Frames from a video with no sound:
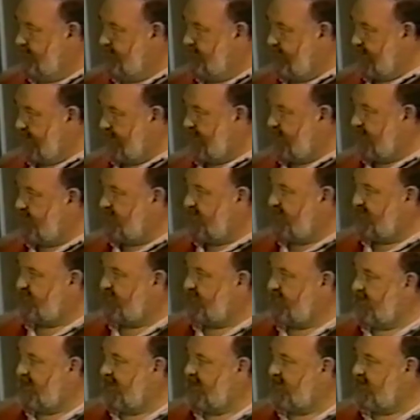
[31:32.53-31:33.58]
But anywhere
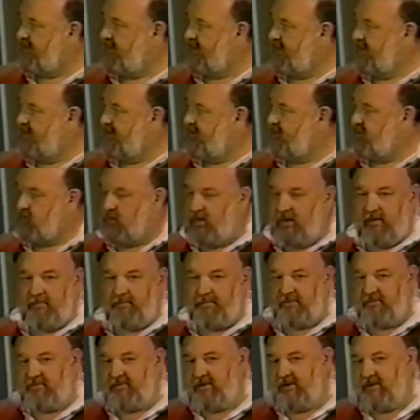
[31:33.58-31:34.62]
from like
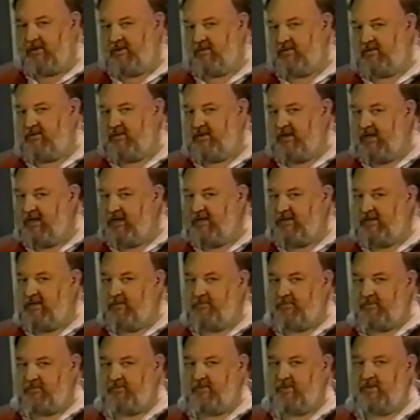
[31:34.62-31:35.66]
12% to
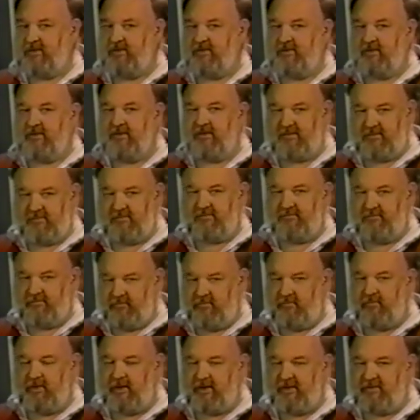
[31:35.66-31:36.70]
18% is
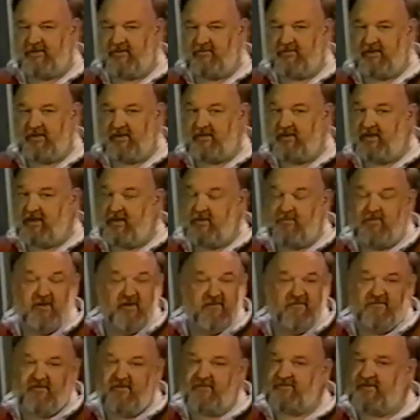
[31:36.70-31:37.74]
relatively the same.
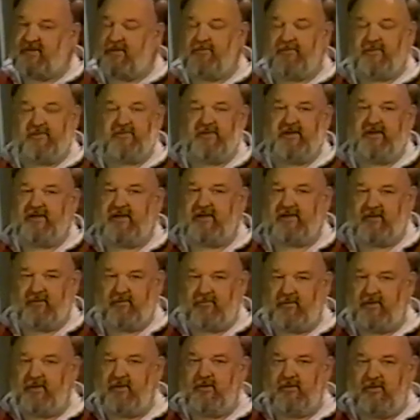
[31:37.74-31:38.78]
15%, that's a
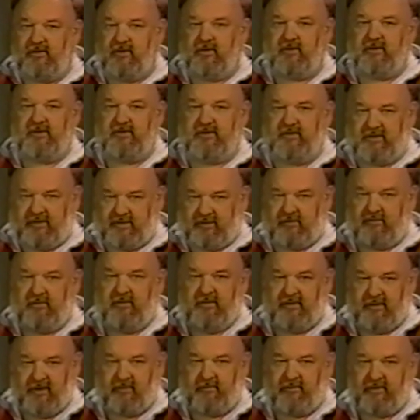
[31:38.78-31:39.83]
real good
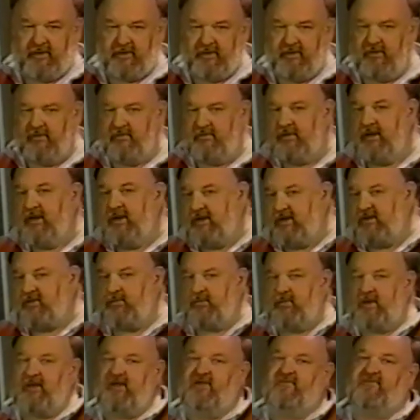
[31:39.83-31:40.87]
number to use. This is
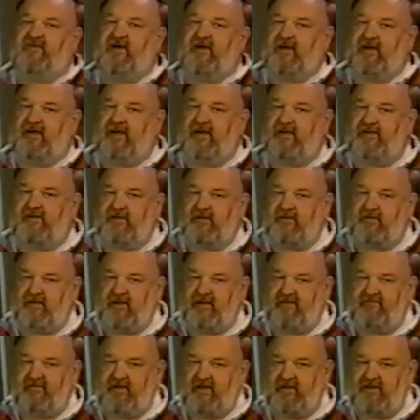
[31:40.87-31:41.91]
why you find a lot of general
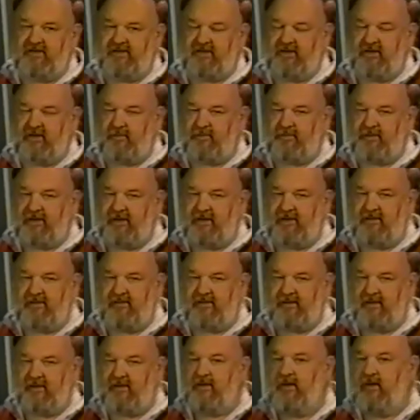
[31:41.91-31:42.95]
aviation
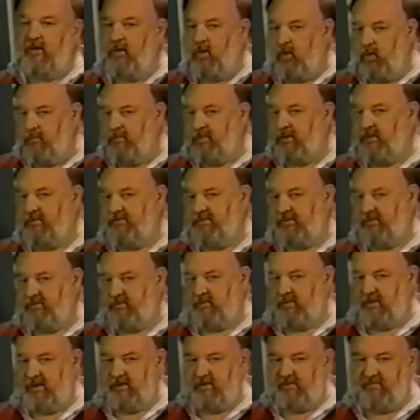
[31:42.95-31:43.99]
airplanes, home built as
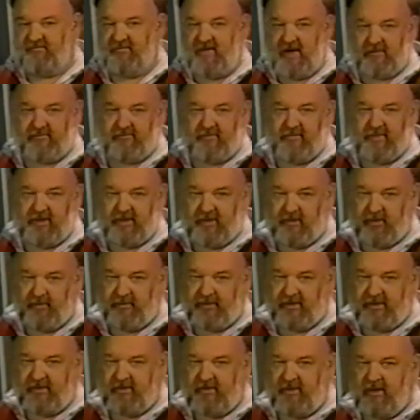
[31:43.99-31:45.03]
well as factory made
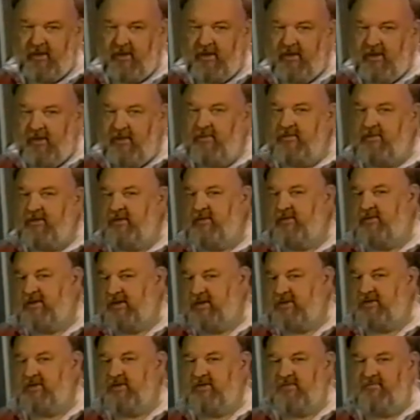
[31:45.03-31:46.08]
airplanes, using
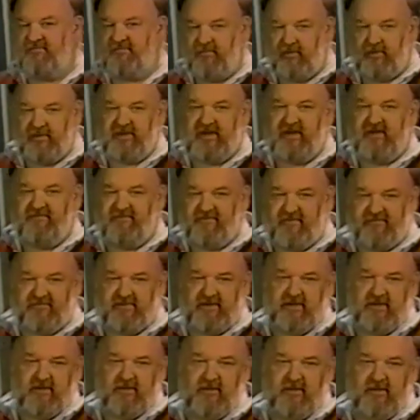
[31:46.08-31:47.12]
sections of 14,
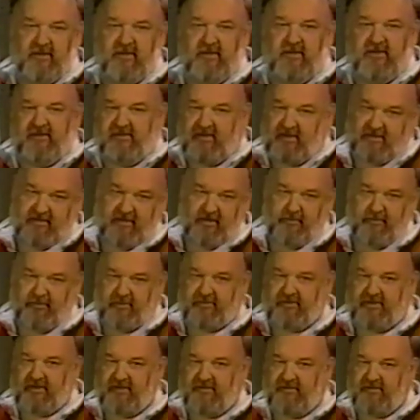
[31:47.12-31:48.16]
15,
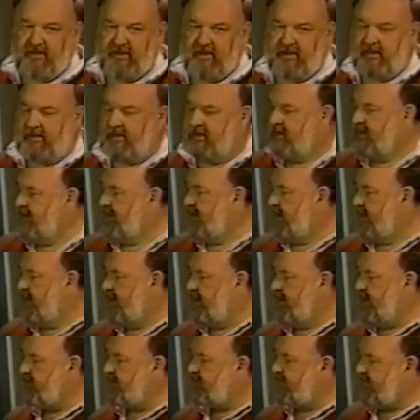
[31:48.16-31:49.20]
16% thick.
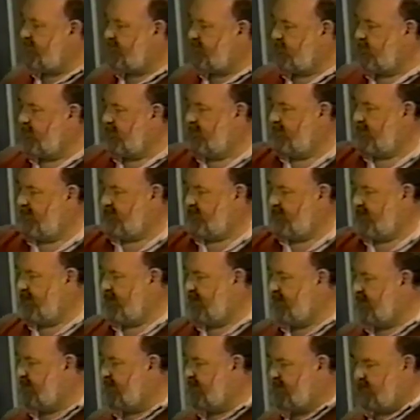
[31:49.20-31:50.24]
You don't have to worry about trying to
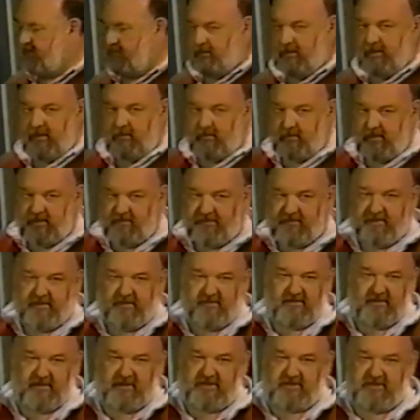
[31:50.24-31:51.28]
get into real thin
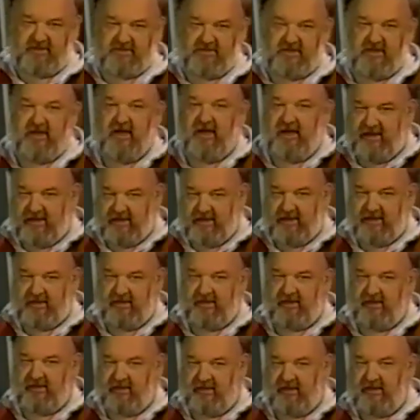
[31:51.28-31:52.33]
sections,
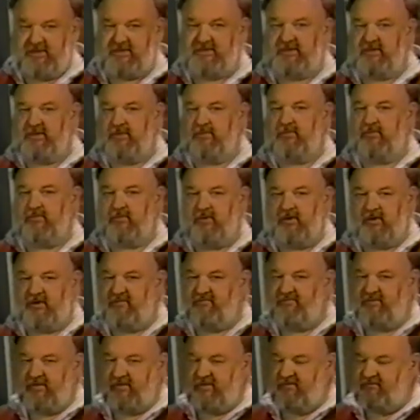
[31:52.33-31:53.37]
again, unless you're looking
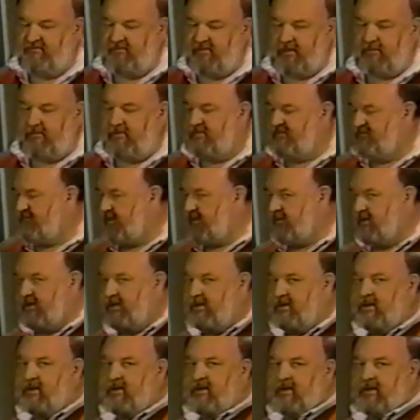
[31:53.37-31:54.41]
for the very, very
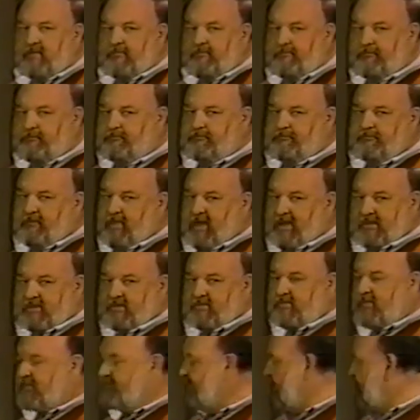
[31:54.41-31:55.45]

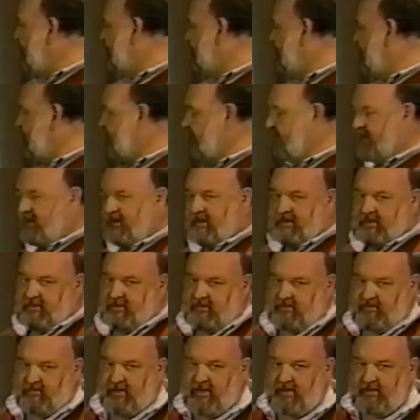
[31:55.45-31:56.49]
maximum benefit you can get
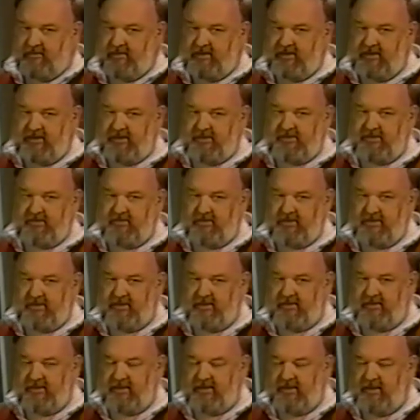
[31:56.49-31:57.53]
in drag reduction with
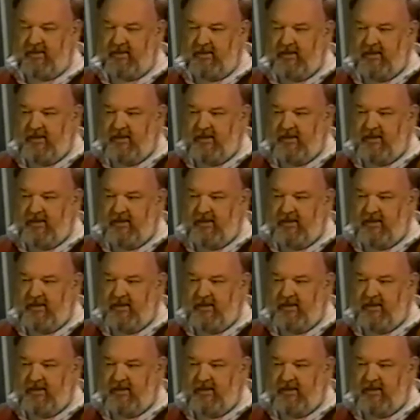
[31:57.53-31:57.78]
this thing.